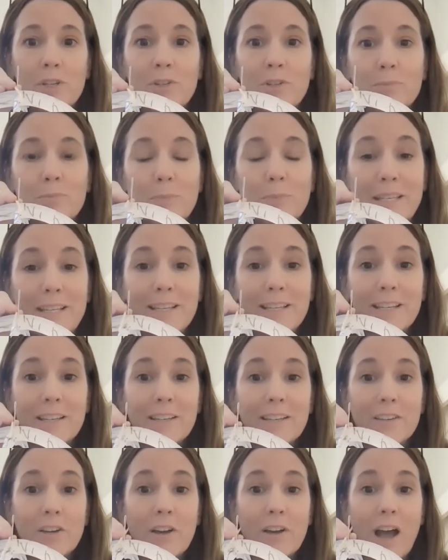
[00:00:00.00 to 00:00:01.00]

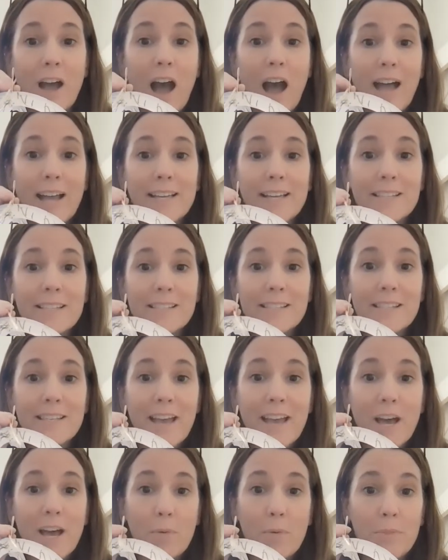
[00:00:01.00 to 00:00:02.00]
be the
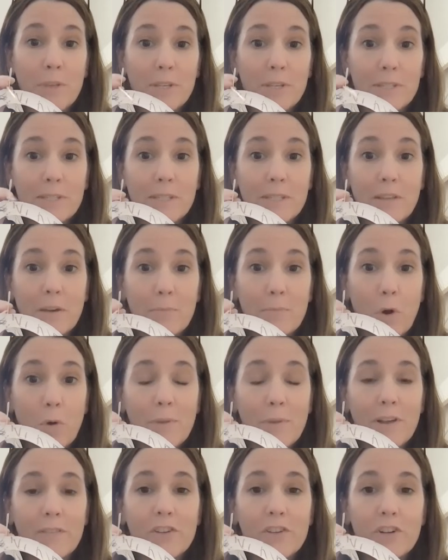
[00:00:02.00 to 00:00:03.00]
ICM, the
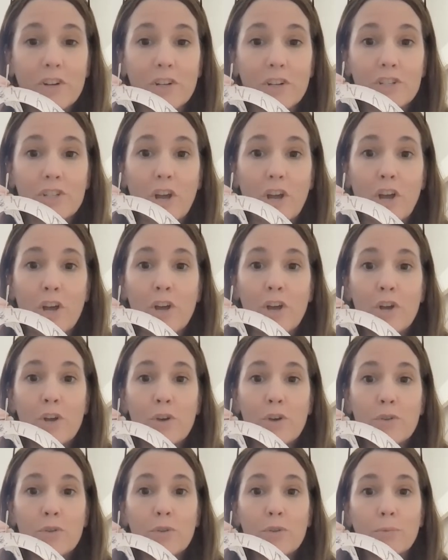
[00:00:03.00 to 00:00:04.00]
moment of inertia
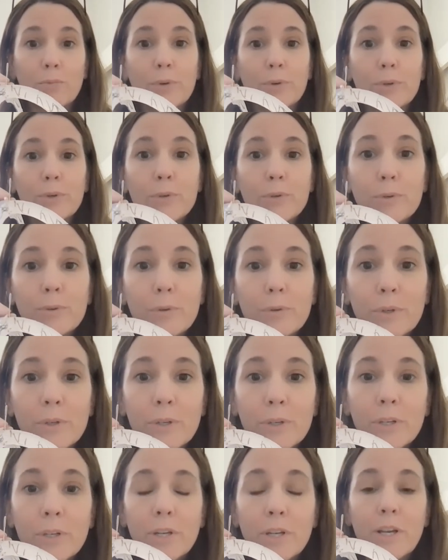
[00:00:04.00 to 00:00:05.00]
through
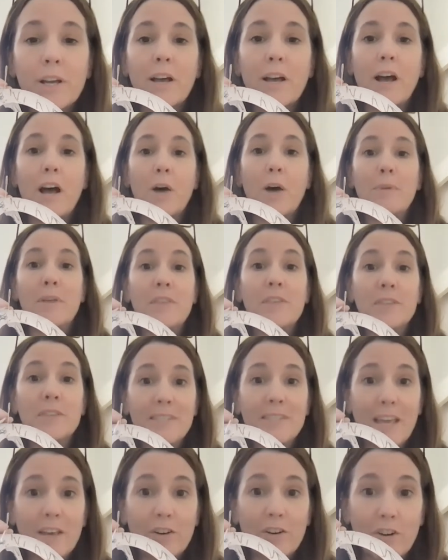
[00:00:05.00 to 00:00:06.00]
the
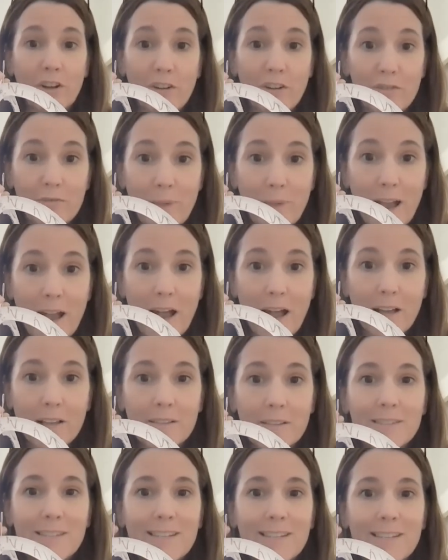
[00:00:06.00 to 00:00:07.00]
center of
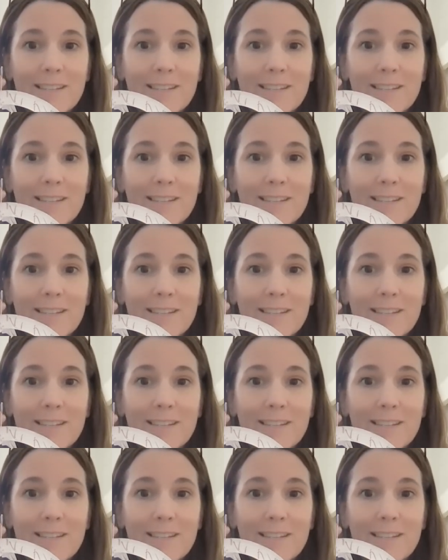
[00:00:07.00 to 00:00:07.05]
mass